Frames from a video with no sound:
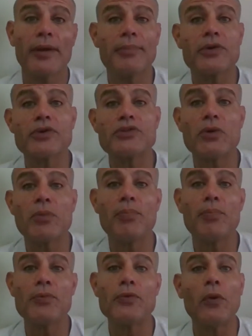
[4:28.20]
All right, because
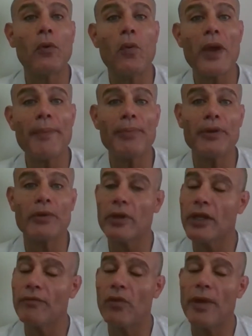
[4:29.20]
your weapon,
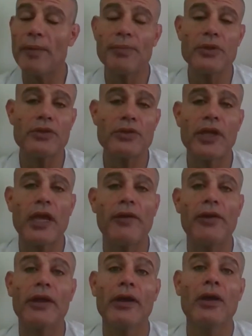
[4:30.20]
whatever weapon you're
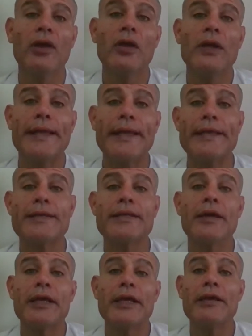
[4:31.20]
carrying,
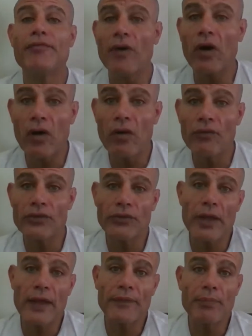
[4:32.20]
it evolves
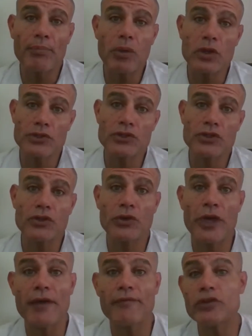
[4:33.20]
around the posture
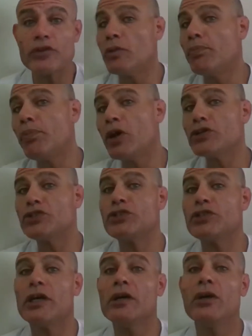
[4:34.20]
you have, and your
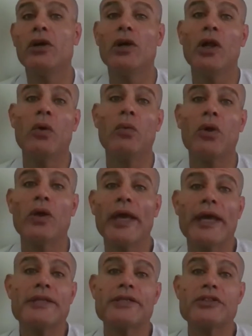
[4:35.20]
posture will
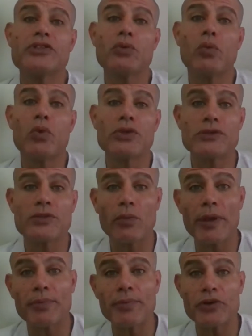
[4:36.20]
cater towards the
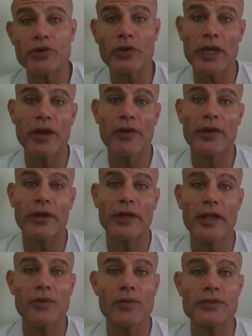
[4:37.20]
weapon you're
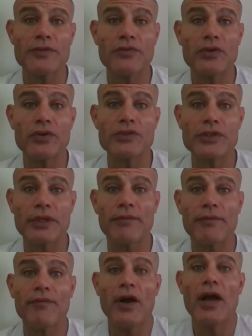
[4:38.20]
carrying. In other words, if you're
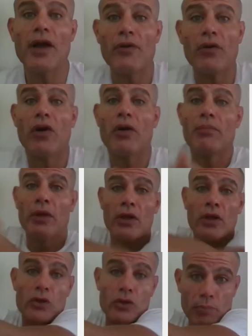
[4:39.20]
using a firearm,
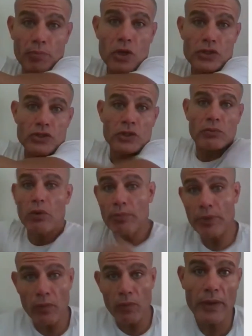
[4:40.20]
your posture
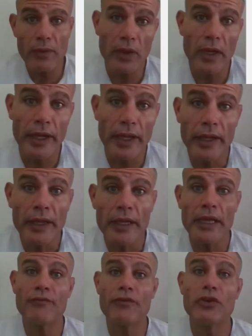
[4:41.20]
will be one way.
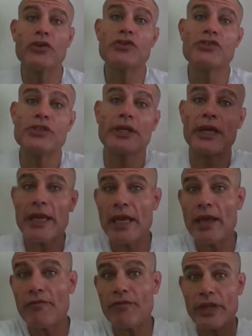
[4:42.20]
If you're using a
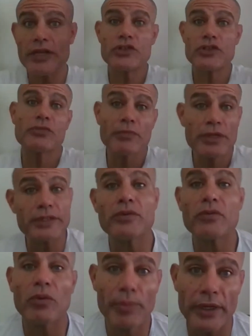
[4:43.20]
heavy
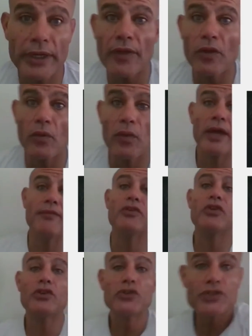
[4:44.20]
instrument, it will be another way.
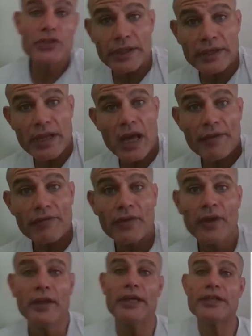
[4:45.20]
If you're using a knife,
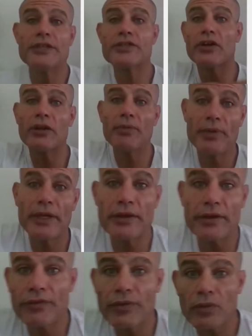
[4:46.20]
it's going to be
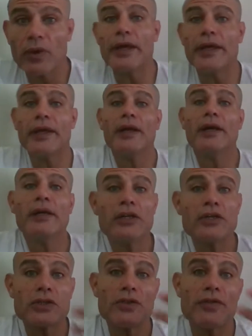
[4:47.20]
a different way.
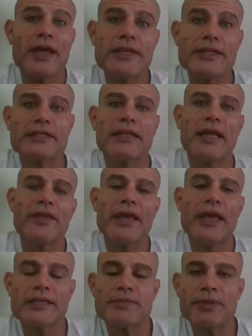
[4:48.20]
So that is
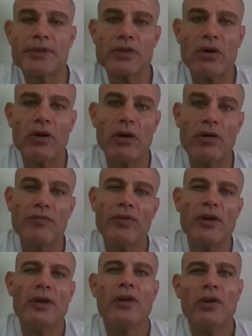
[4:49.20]
another aspect
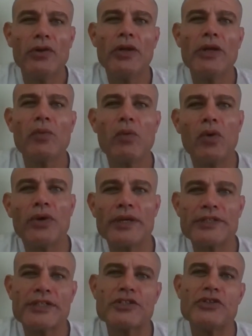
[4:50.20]
of early
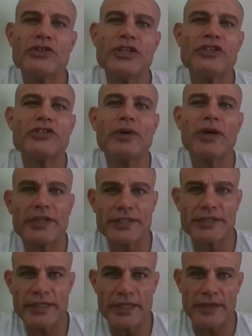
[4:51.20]
warnings that you need to
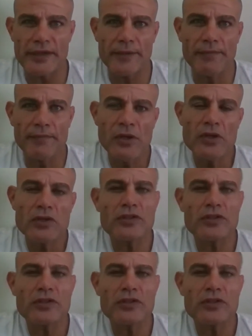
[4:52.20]
understand.